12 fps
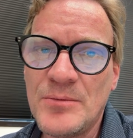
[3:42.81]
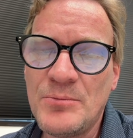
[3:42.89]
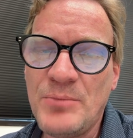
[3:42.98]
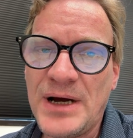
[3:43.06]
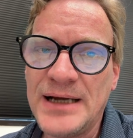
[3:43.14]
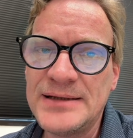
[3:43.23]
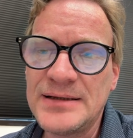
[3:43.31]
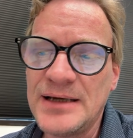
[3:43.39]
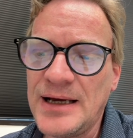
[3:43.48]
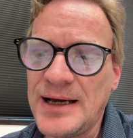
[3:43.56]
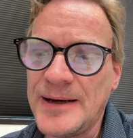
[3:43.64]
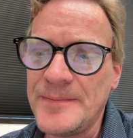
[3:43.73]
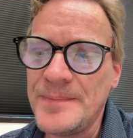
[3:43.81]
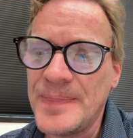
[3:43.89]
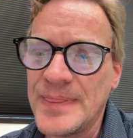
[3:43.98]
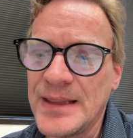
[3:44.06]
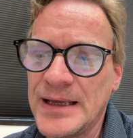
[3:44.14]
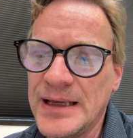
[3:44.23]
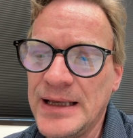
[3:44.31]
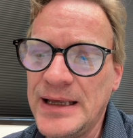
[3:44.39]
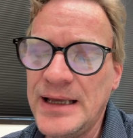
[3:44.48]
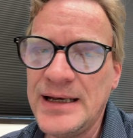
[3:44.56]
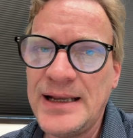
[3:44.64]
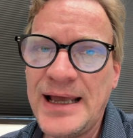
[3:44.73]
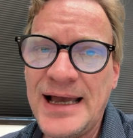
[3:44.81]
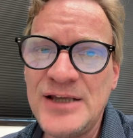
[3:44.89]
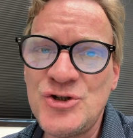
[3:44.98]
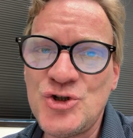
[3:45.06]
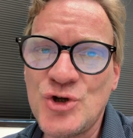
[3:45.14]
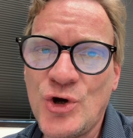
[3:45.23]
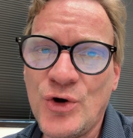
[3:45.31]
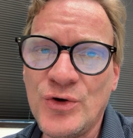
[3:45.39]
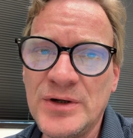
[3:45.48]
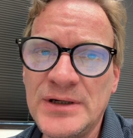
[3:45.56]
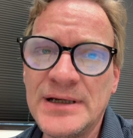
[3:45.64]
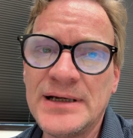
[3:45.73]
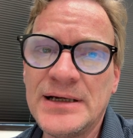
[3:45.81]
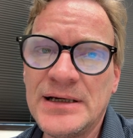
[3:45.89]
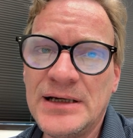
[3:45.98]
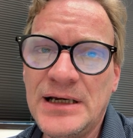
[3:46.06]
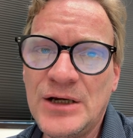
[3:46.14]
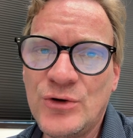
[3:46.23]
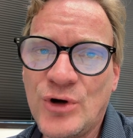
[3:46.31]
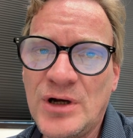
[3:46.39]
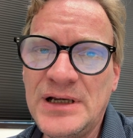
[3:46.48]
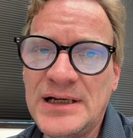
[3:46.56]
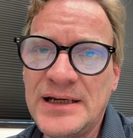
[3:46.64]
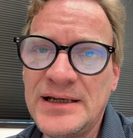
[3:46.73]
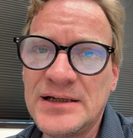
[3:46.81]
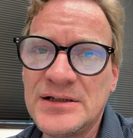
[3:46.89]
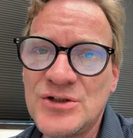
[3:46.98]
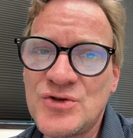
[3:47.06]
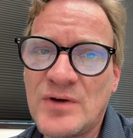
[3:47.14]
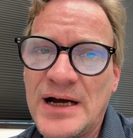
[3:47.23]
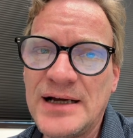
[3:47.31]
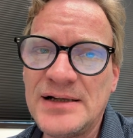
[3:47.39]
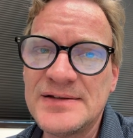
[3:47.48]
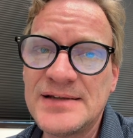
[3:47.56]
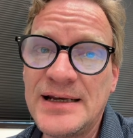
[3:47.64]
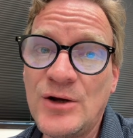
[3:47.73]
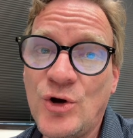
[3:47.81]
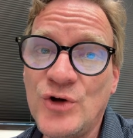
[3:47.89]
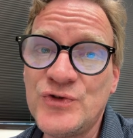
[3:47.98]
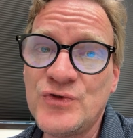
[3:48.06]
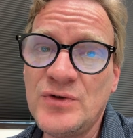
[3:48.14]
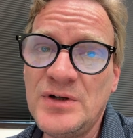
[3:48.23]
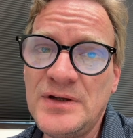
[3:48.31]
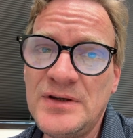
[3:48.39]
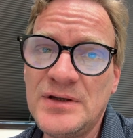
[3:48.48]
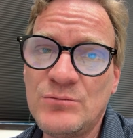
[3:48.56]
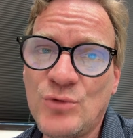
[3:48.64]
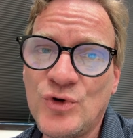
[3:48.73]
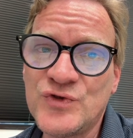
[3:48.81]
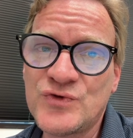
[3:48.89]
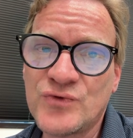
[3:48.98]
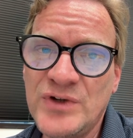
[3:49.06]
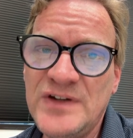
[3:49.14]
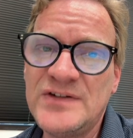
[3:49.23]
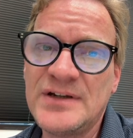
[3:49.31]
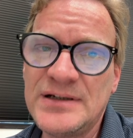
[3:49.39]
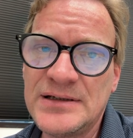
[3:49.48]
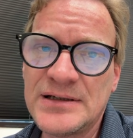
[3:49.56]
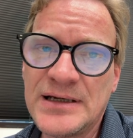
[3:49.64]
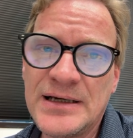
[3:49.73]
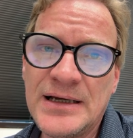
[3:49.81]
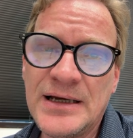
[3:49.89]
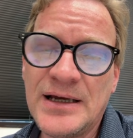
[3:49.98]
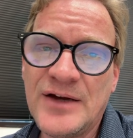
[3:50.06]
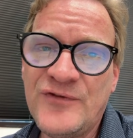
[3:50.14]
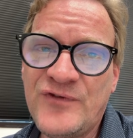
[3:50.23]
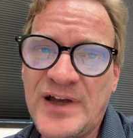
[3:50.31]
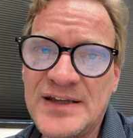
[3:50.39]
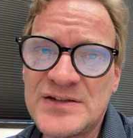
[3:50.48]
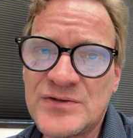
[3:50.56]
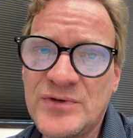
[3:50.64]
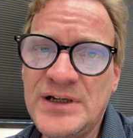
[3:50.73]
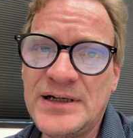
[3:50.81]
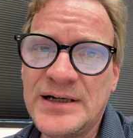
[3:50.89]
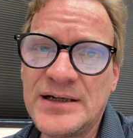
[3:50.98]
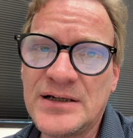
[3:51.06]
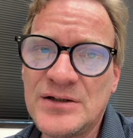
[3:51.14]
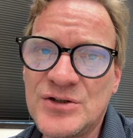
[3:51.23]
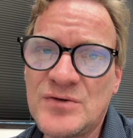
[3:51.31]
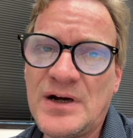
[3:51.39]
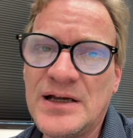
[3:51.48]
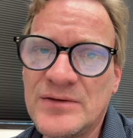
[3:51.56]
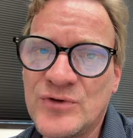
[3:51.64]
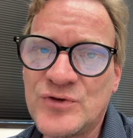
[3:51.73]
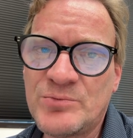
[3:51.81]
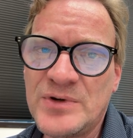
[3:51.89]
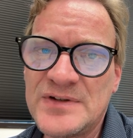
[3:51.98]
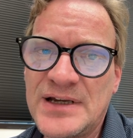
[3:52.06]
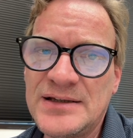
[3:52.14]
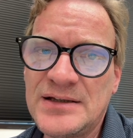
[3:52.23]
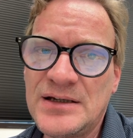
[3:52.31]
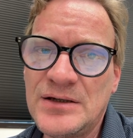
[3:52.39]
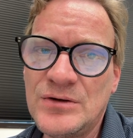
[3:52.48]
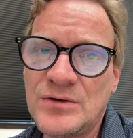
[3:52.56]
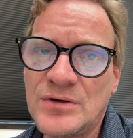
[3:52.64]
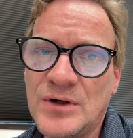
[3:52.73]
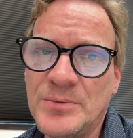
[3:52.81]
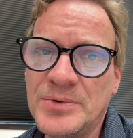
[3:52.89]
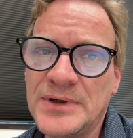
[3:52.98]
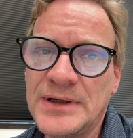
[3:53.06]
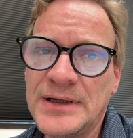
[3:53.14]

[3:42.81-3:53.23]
But it has shown in early clinical trials and also in the most recent phase 3 clinical trial that was presented in Europe,